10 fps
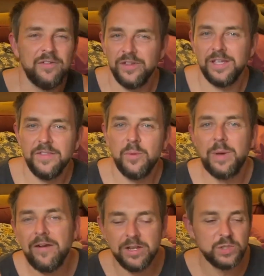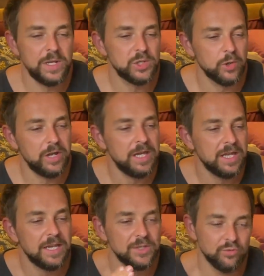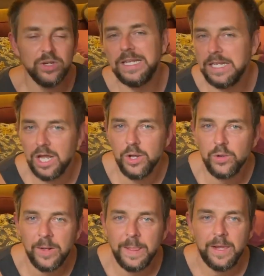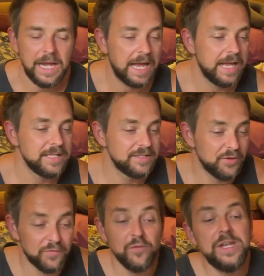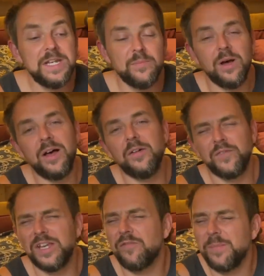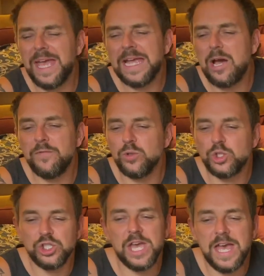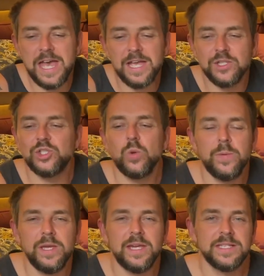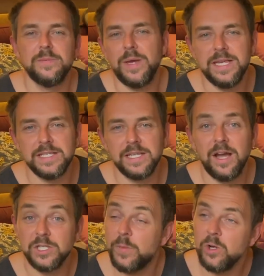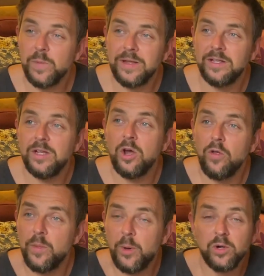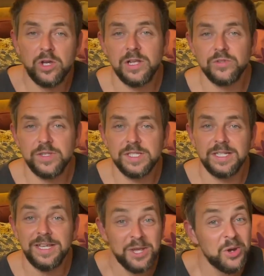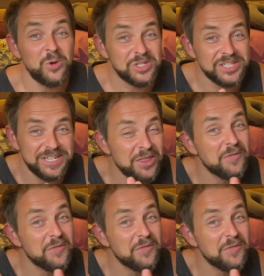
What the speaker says: it. The barrier to entry is really low, and the freedom from getting out of your chair and swimming, it's amazing. I spoke about it on the podcast recently, which is another